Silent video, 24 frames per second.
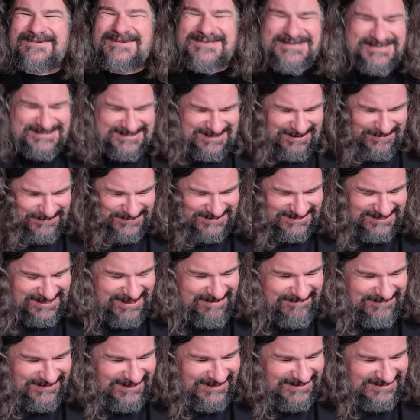which is always
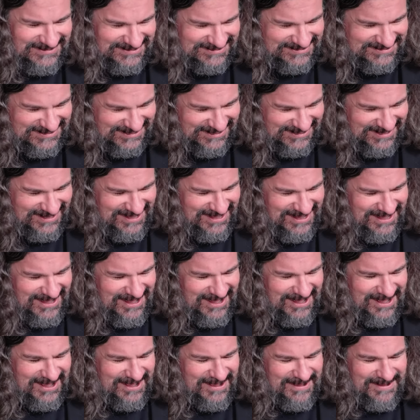lovely to see.
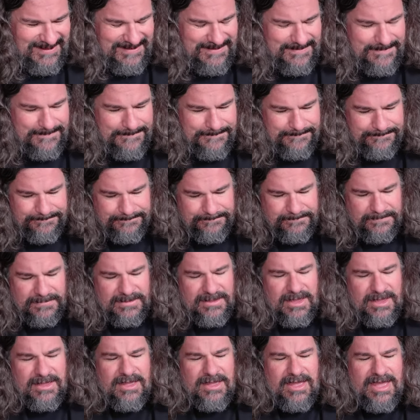Hand
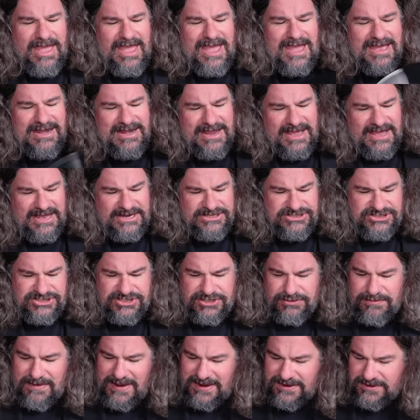etched,
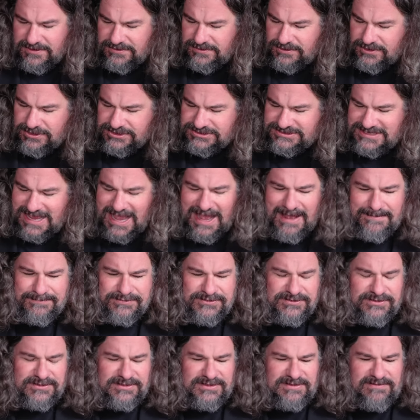the record looks
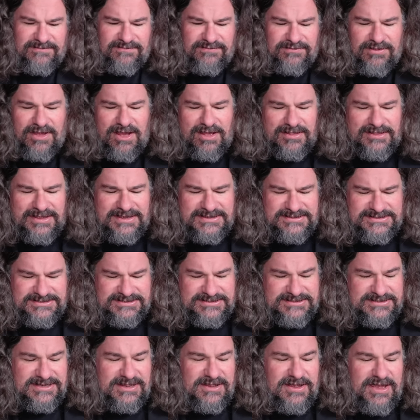absolutely
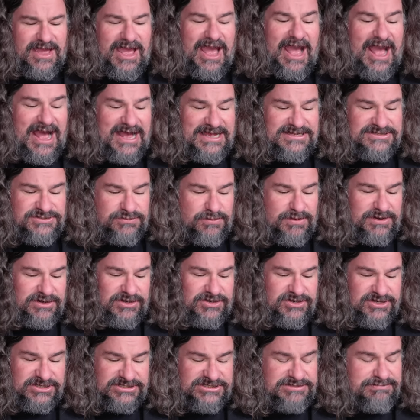flawless, as one
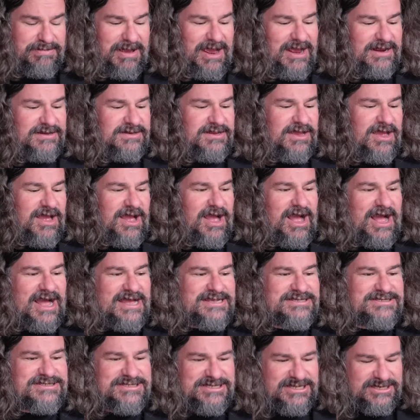could expect.
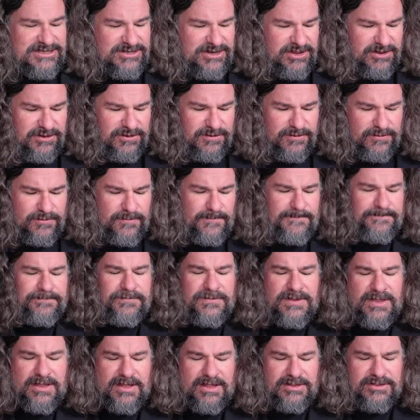I see no,
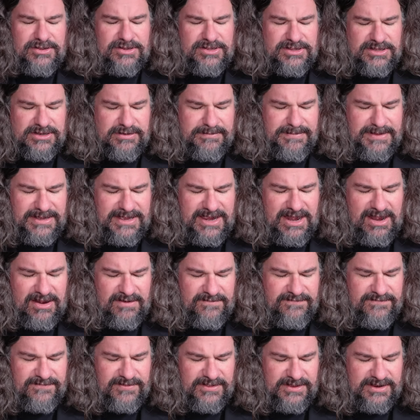I'll look a little bit
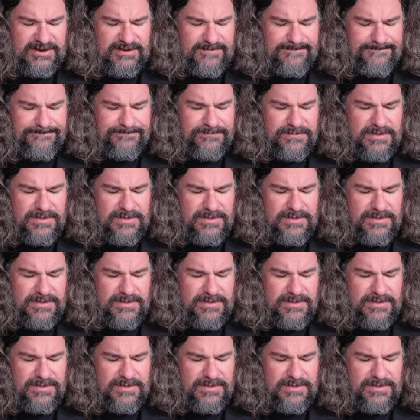carefully,